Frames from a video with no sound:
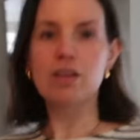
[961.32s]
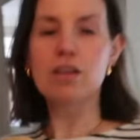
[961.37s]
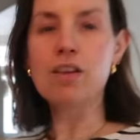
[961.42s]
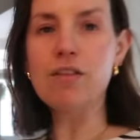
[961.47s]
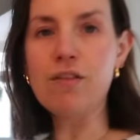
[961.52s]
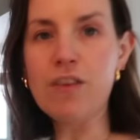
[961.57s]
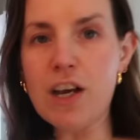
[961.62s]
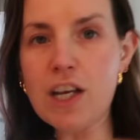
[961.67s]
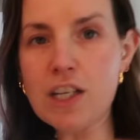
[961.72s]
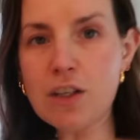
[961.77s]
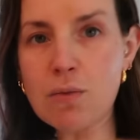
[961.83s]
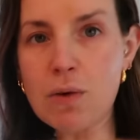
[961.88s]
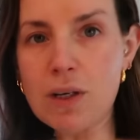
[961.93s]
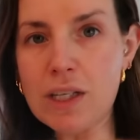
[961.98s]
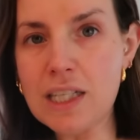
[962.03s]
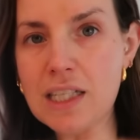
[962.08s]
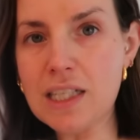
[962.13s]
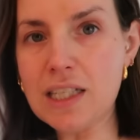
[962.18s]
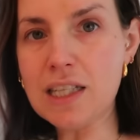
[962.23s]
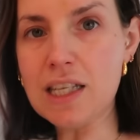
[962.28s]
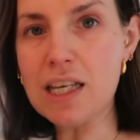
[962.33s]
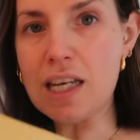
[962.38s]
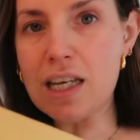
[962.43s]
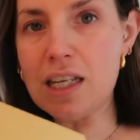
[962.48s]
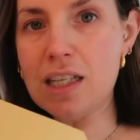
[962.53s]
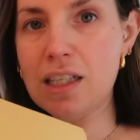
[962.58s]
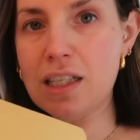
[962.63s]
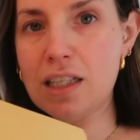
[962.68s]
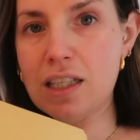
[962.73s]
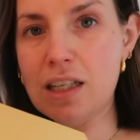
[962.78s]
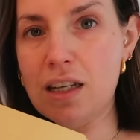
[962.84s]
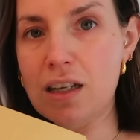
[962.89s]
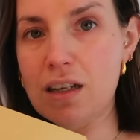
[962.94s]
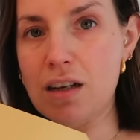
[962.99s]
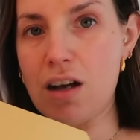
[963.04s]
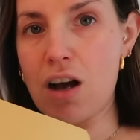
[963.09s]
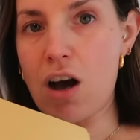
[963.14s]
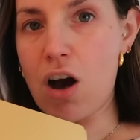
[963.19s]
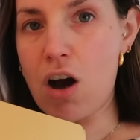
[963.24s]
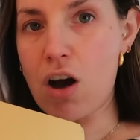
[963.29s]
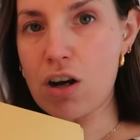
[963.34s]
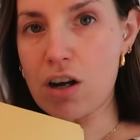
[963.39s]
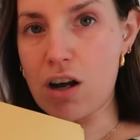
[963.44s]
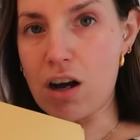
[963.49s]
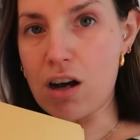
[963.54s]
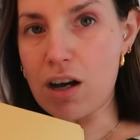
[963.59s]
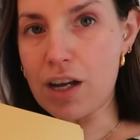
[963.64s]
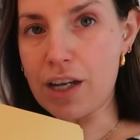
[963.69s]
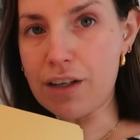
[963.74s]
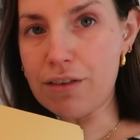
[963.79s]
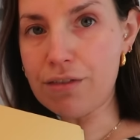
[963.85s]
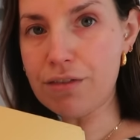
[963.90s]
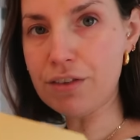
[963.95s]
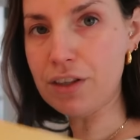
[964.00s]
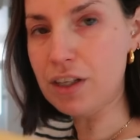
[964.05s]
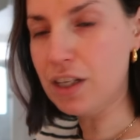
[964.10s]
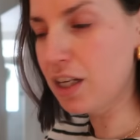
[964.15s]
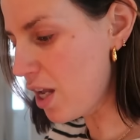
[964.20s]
The first one is this, Archive.